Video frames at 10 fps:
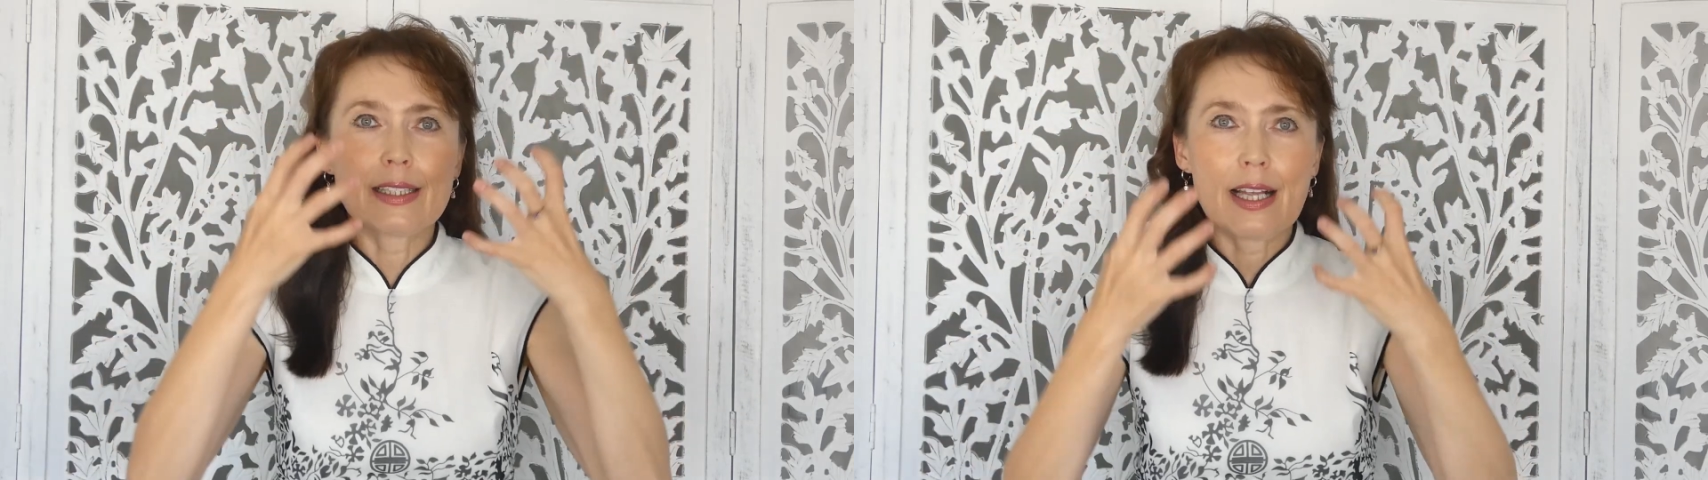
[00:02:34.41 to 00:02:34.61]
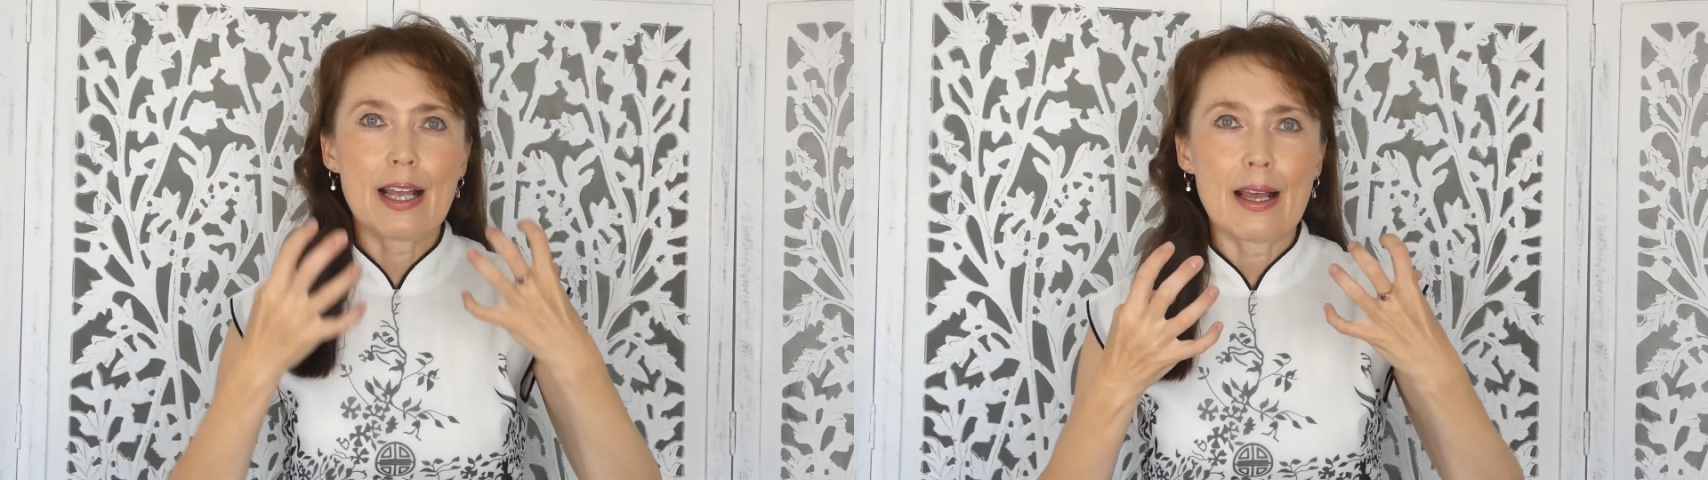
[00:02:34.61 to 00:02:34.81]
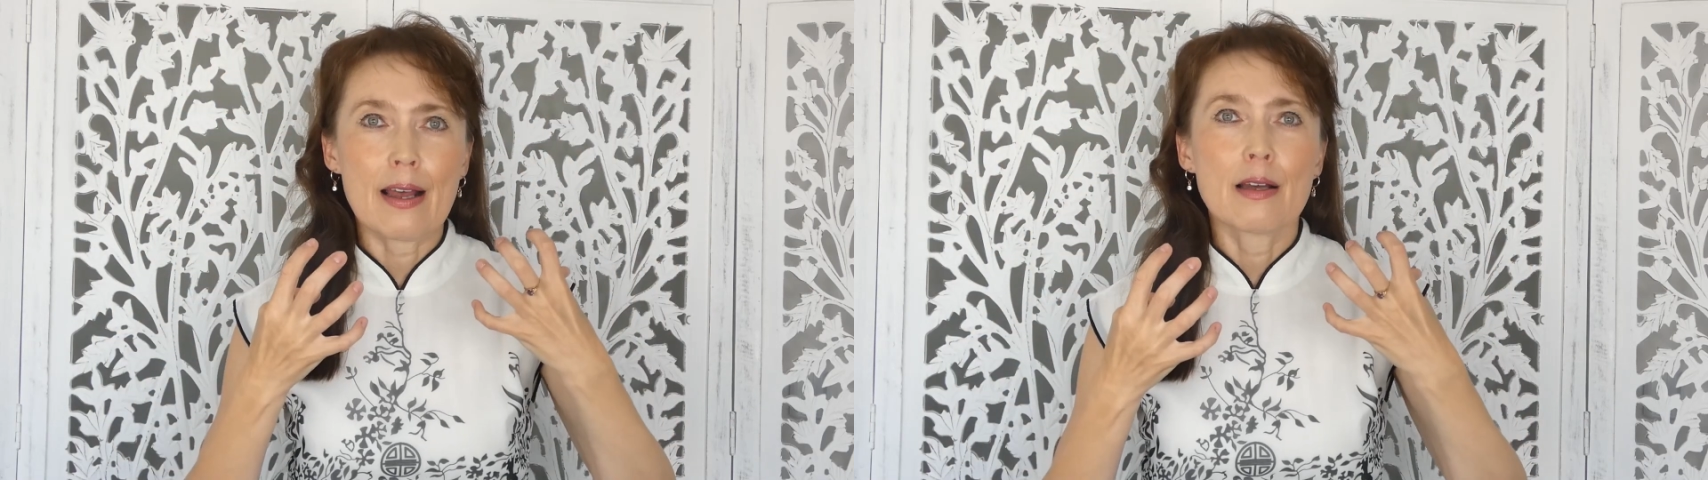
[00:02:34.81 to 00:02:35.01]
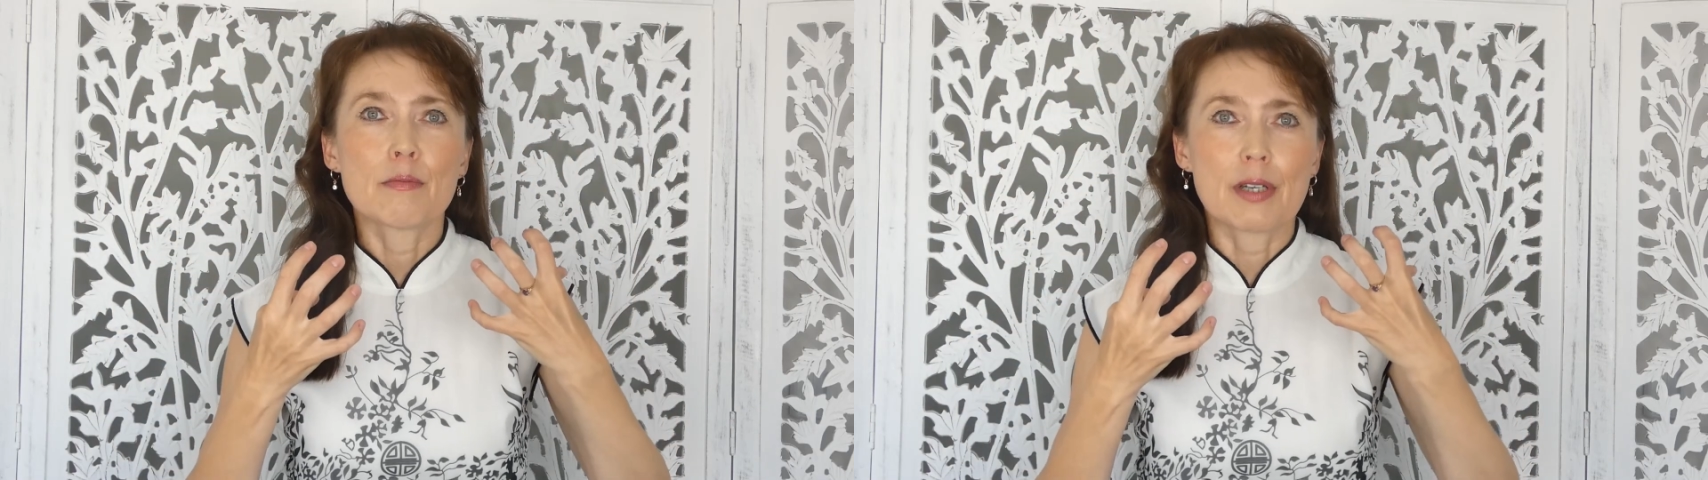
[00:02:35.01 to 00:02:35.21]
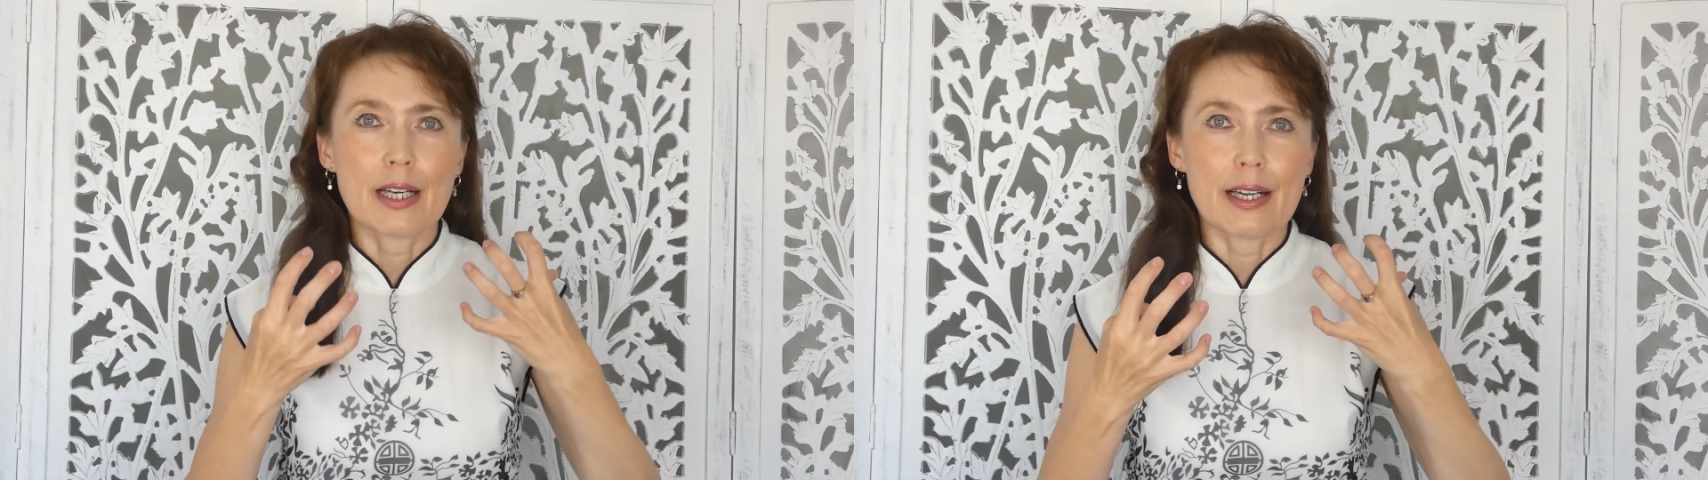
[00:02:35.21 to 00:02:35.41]
the
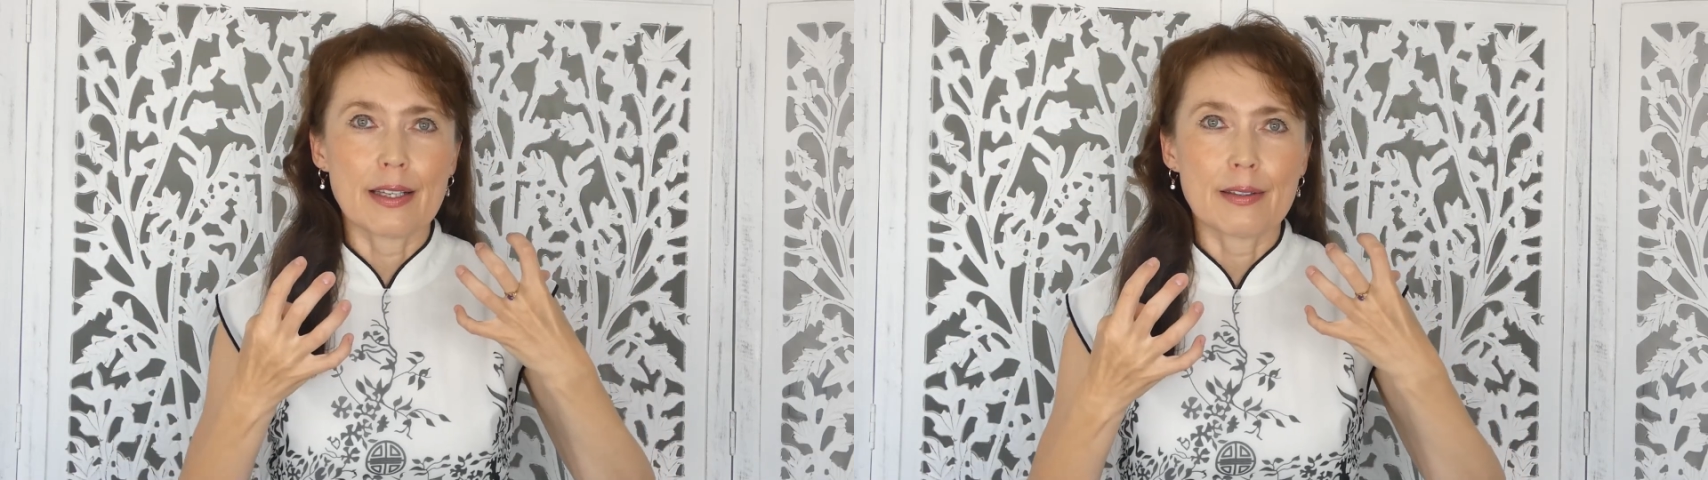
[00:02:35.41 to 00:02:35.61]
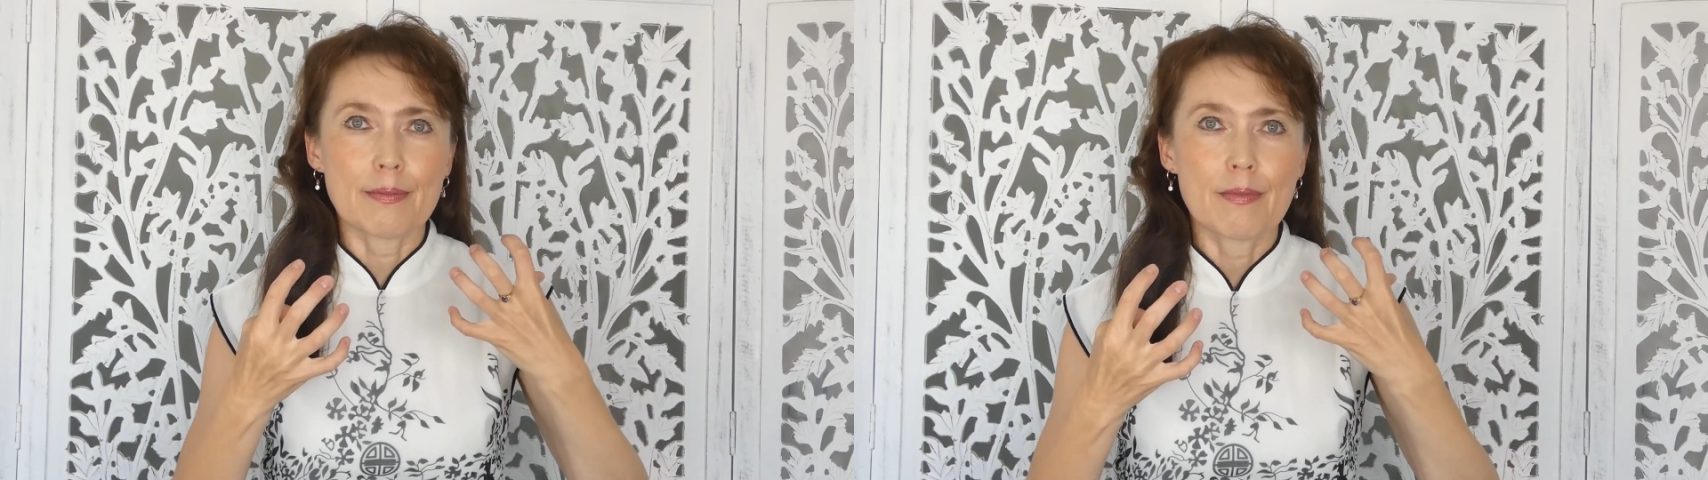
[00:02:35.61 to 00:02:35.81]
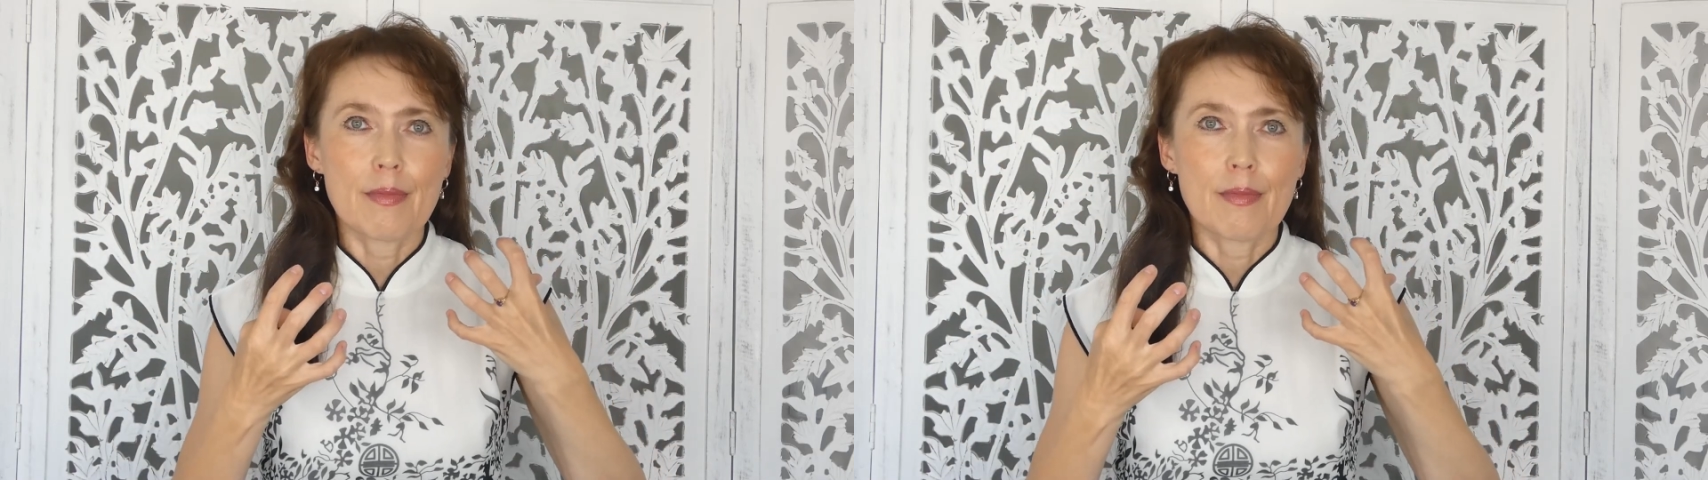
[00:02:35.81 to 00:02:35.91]
brain.